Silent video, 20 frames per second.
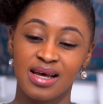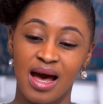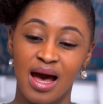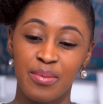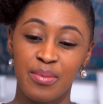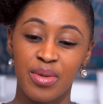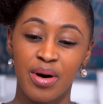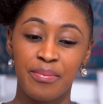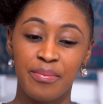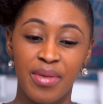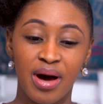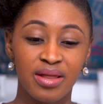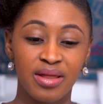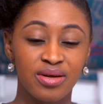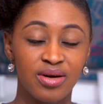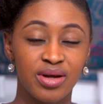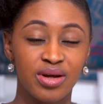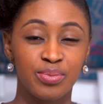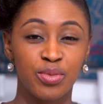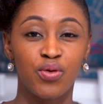I'm a
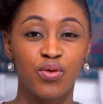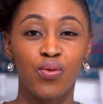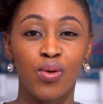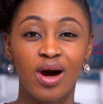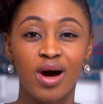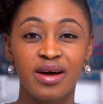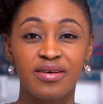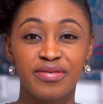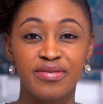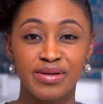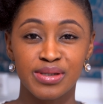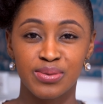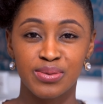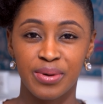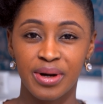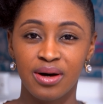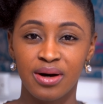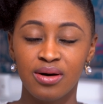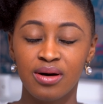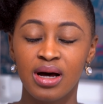mother and a wife as
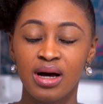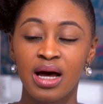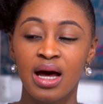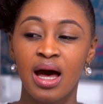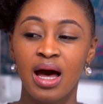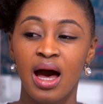well,